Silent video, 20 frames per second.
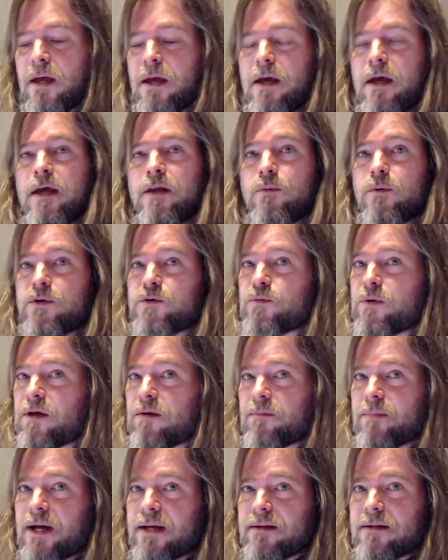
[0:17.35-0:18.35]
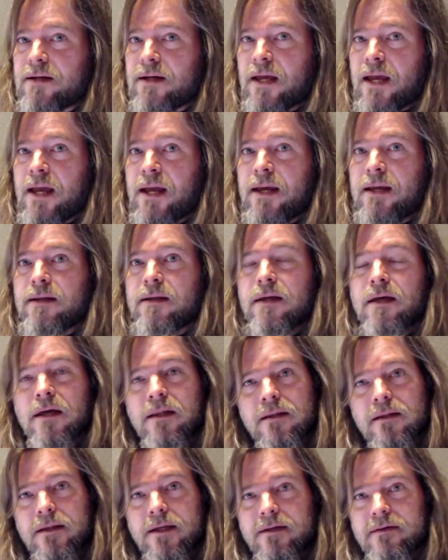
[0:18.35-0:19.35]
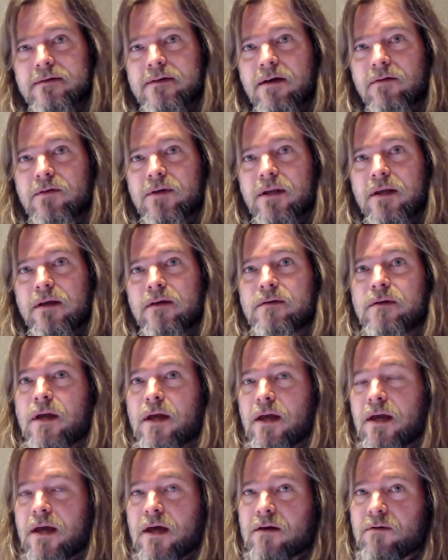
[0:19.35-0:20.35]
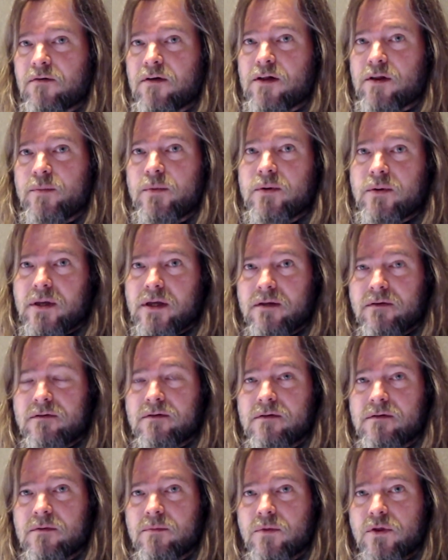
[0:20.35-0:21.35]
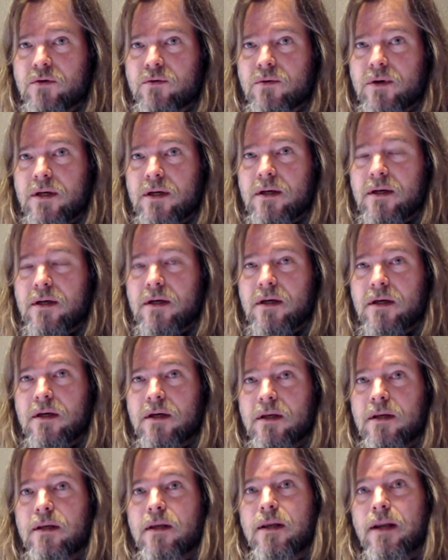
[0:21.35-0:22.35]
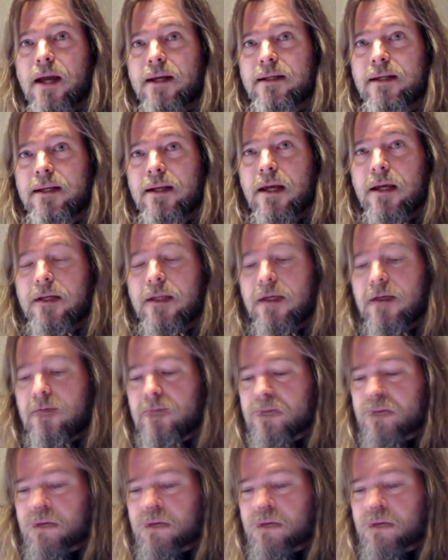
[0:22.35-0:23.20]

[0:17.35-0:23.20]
and it was written by Dick Haight in the late 70s and available in System 3 in 1980.